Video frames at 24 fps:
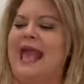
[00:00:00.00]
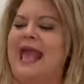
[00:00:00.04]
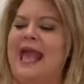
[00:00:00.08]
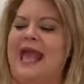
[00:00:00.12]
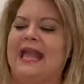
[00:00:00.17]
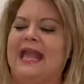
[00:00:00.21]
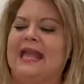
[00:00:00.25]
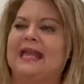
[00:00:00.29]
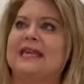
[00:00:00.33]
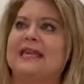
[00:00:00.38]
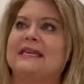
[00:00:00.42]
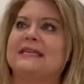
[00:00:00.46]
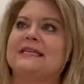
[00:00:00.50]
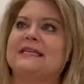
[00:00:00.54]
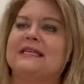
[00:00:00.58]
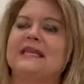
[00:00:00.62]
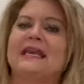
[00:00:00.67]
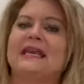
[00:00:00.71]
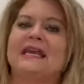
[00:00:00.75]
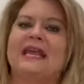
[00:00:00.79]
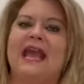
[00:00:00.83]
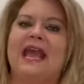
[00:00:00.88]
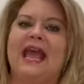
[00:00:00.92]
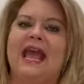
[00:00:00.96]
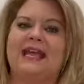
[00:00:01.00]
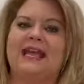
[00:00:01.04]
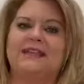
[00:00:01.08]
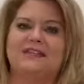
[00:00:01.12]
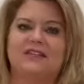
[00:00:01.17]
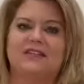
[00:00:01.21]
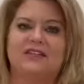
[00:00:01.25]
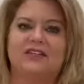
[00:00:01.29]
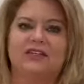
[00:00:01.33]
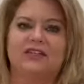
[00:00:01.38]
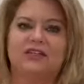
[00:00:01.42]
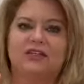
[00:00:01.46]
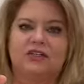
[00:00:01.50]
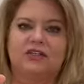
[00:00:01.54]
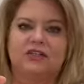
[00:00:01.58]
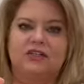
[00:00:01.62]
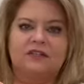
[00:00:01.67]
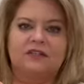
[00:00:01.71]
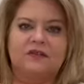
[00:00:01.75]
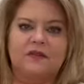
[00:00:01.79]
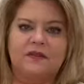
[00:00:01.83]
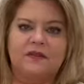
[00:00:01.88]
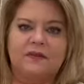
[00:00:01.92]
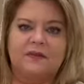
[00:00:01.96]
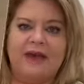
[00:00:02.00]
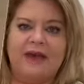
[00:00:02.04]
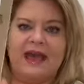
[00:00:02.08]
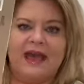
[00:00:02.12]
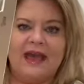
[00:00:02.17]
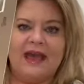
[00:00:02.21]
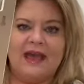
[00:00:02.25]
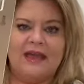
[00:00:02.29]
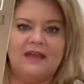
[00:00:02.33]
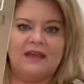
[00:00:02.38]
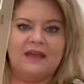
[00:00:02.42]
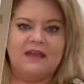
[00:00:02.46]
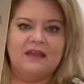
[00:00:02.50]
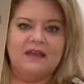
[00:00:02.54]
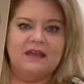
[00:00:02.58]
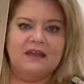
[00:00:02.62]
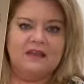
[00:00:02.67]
And it has the hooks on the back